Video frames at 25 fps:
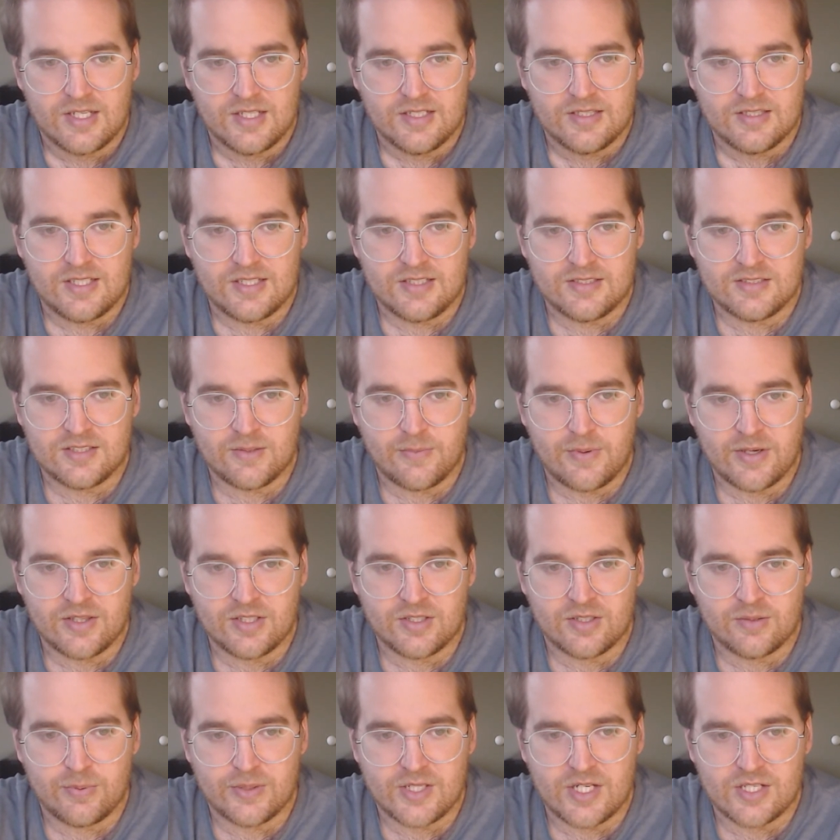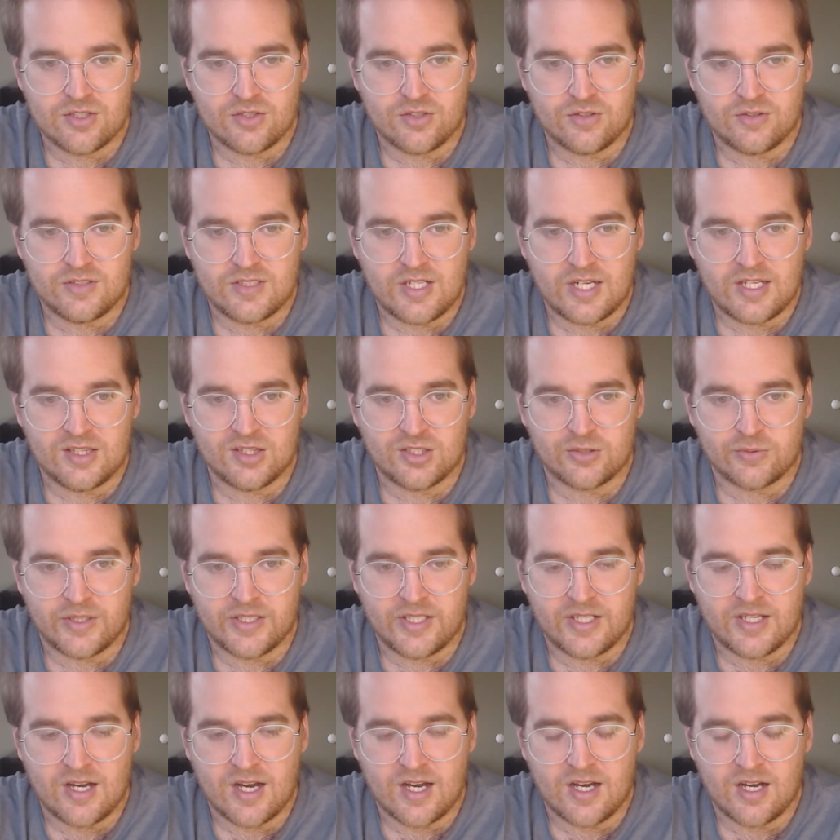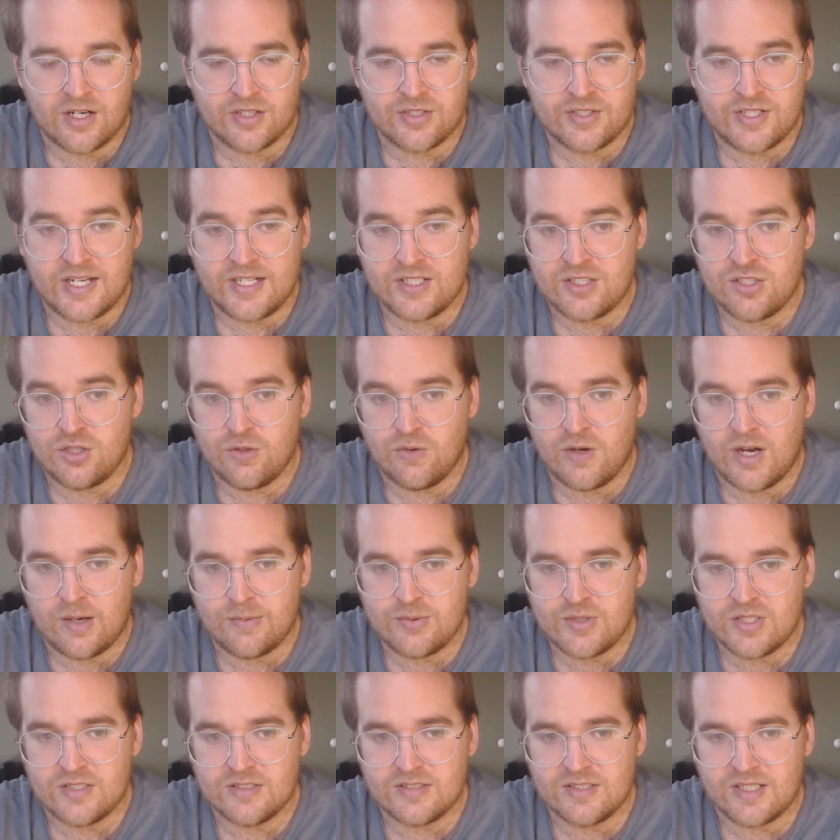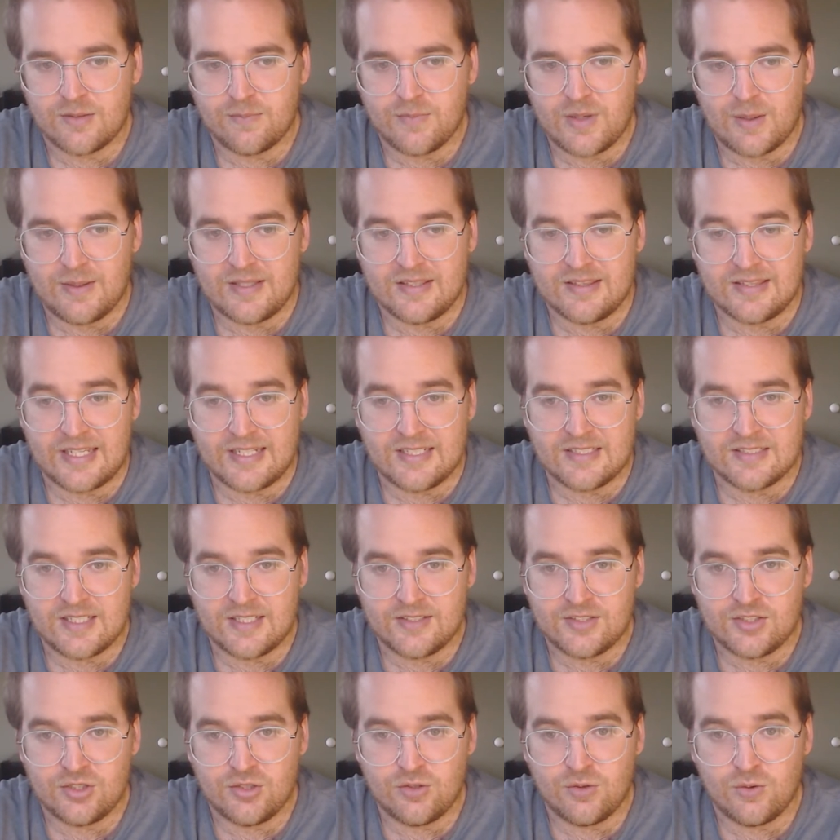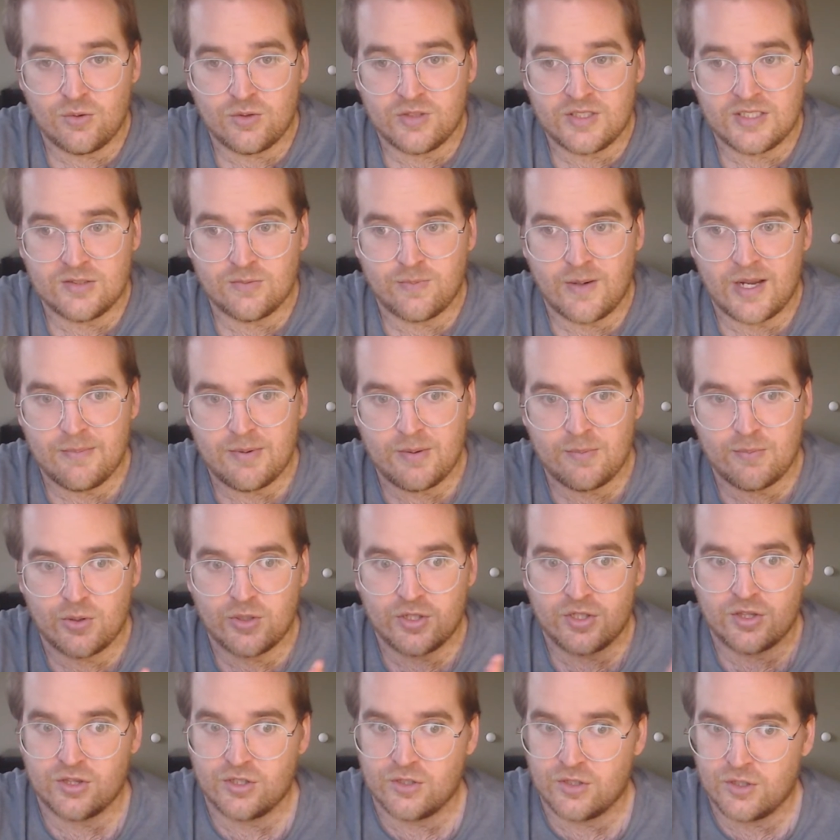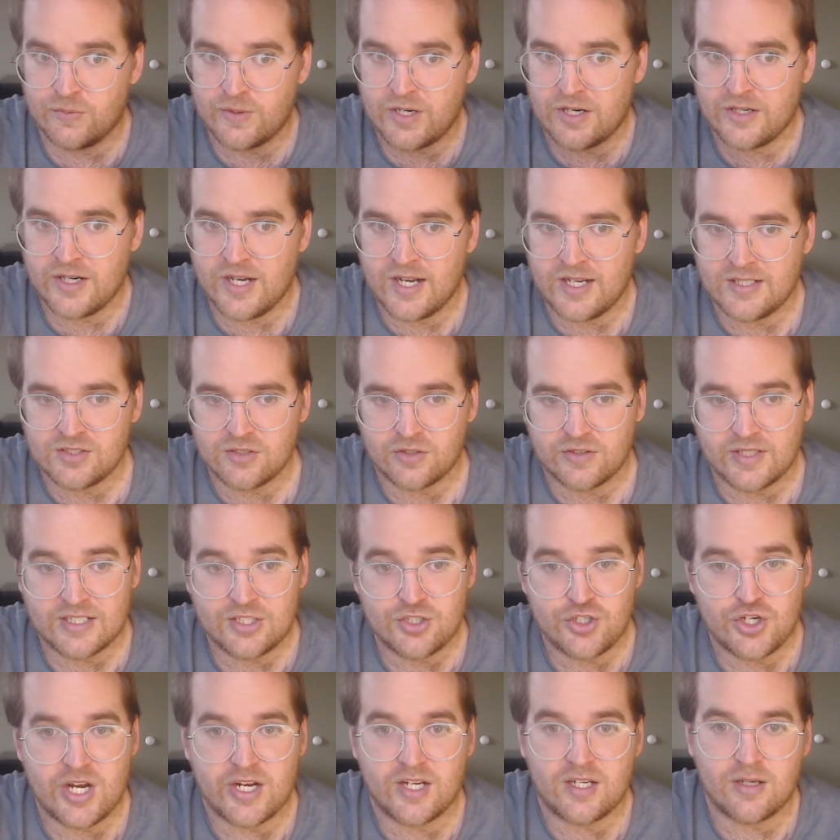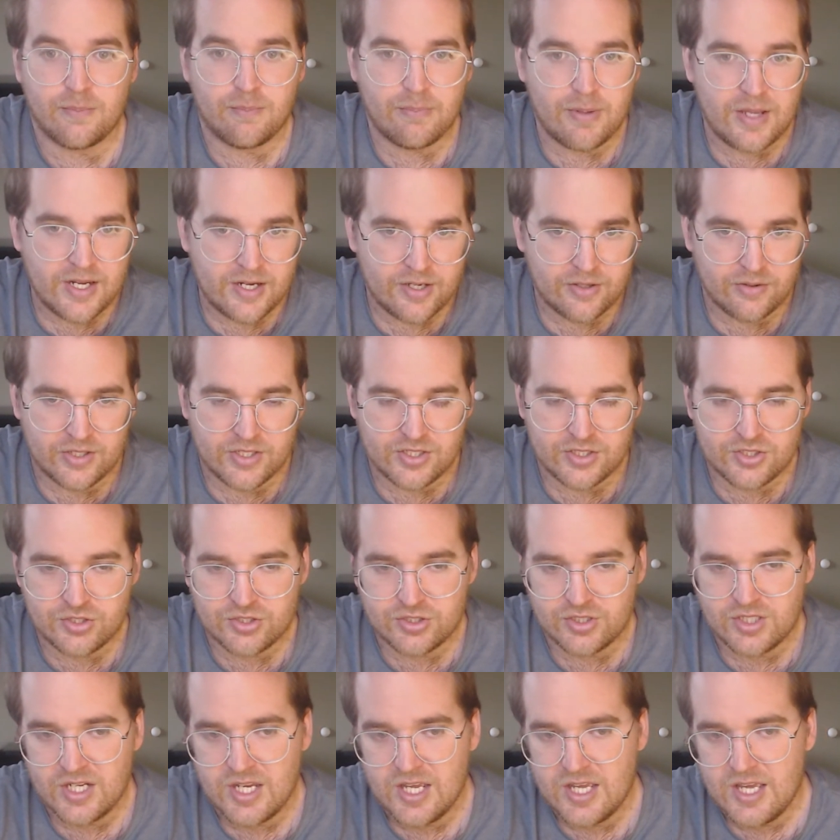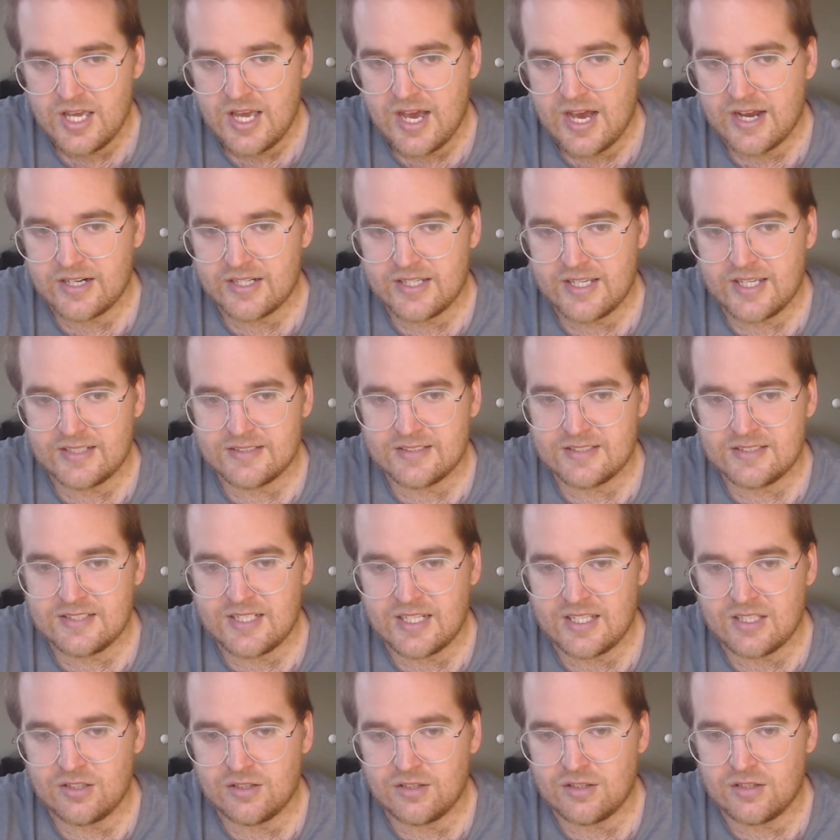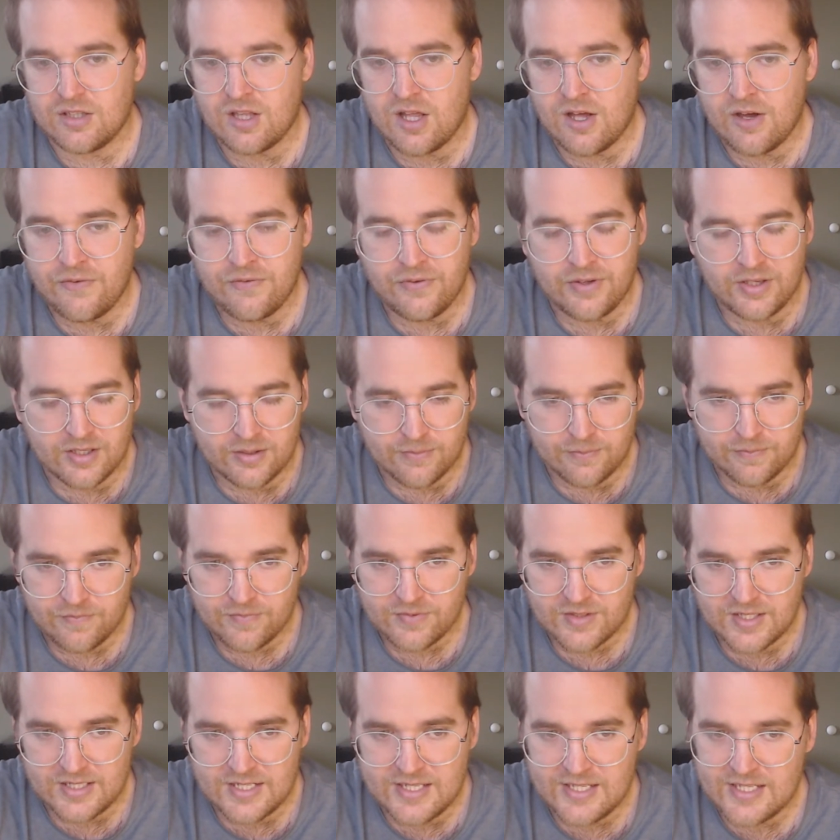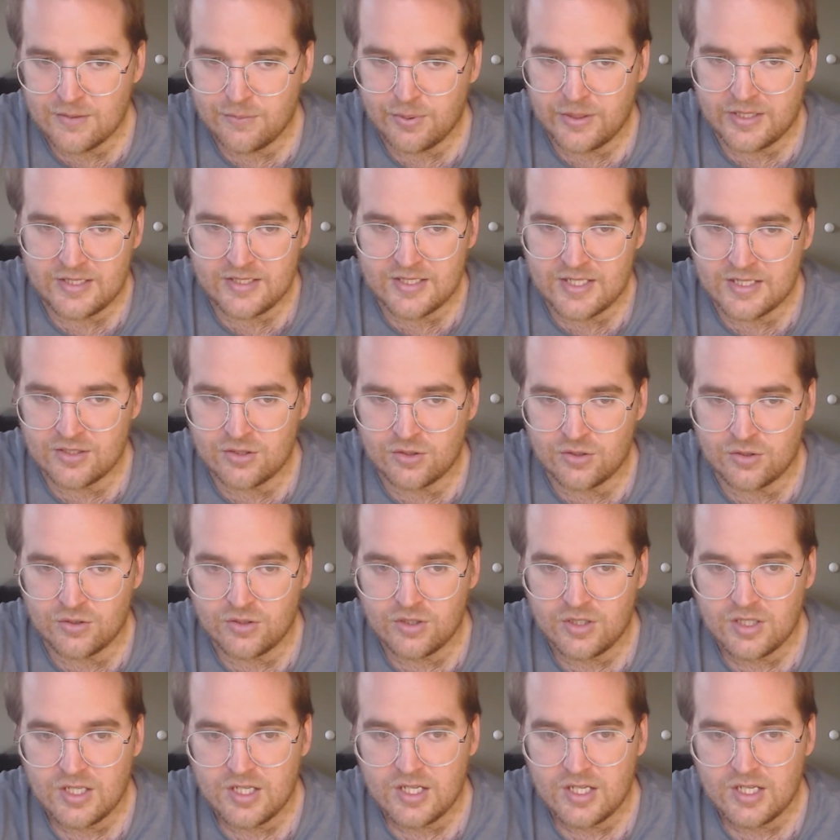Then some other potential day 3 or day 2 options, like maybe late day 2. These might be more 3rd round guys, are like Jacob Parrish out of Kansas State. Love him, and he can play nickel.